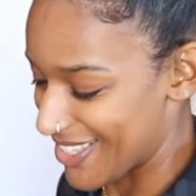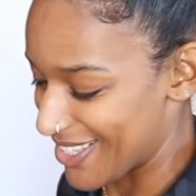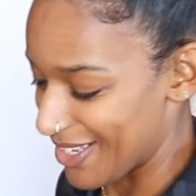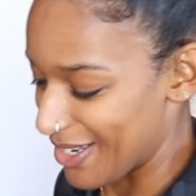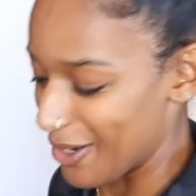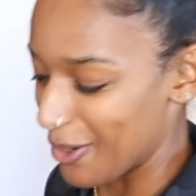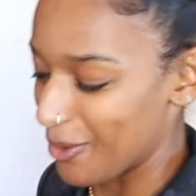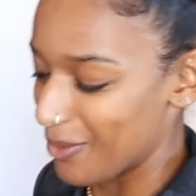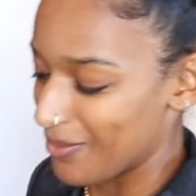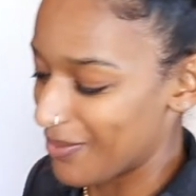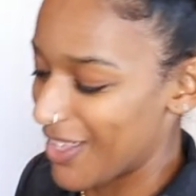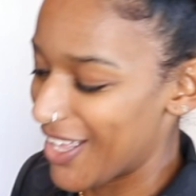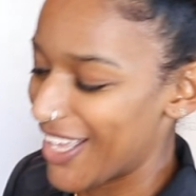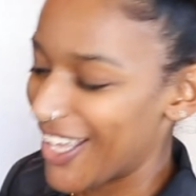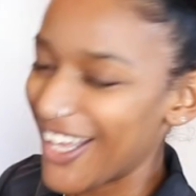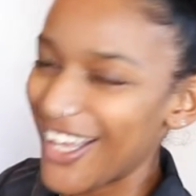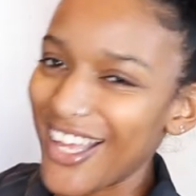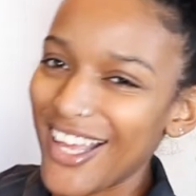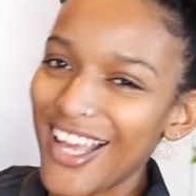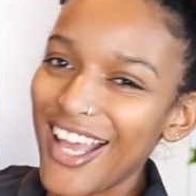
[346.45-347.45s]
So,
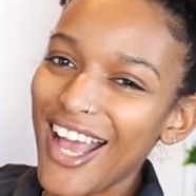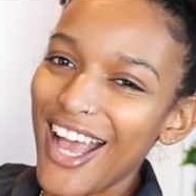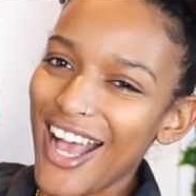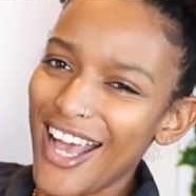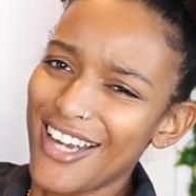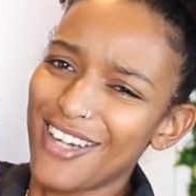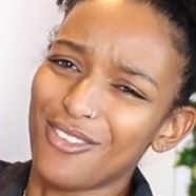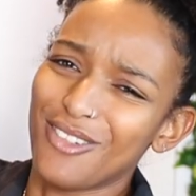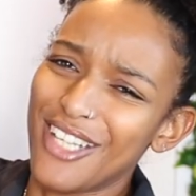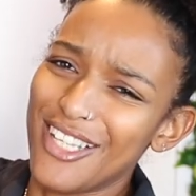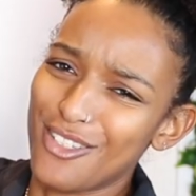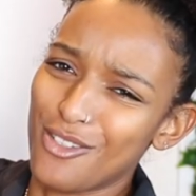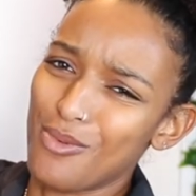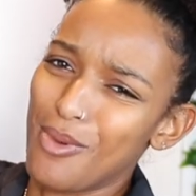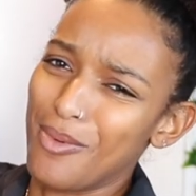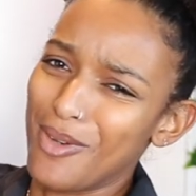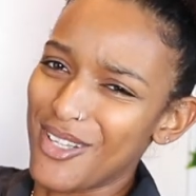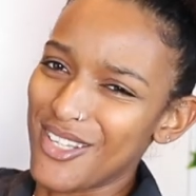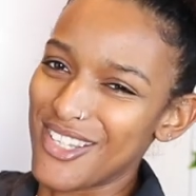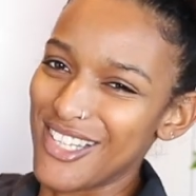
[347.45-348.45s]
I didn't realize you'd be
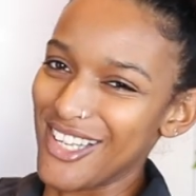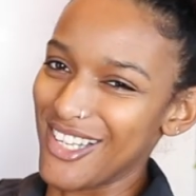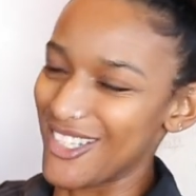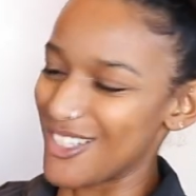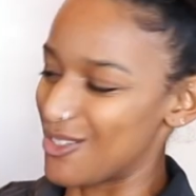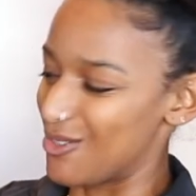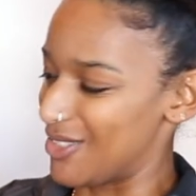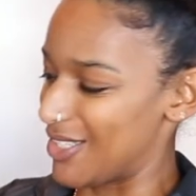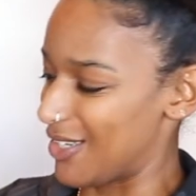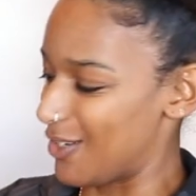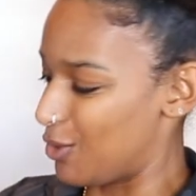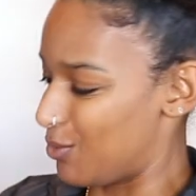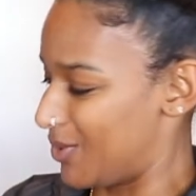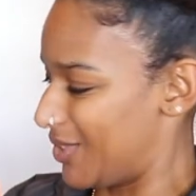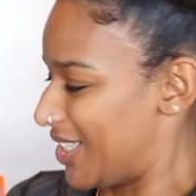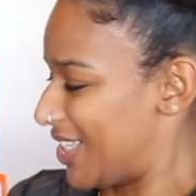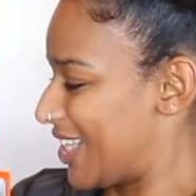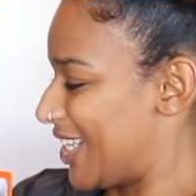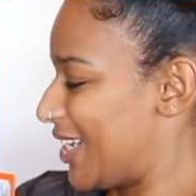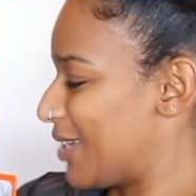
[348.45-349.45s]
able to see it as soon as I
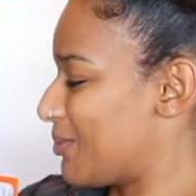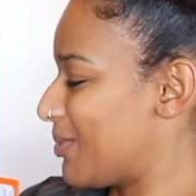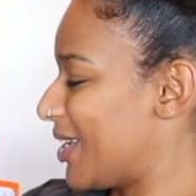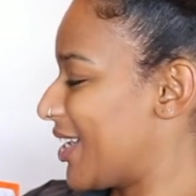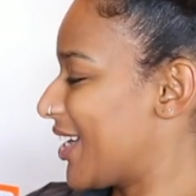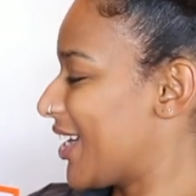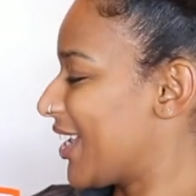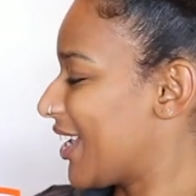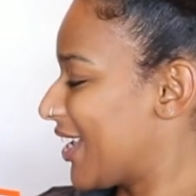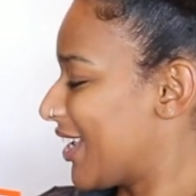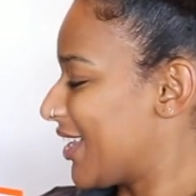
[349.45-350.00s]
opened the thing, but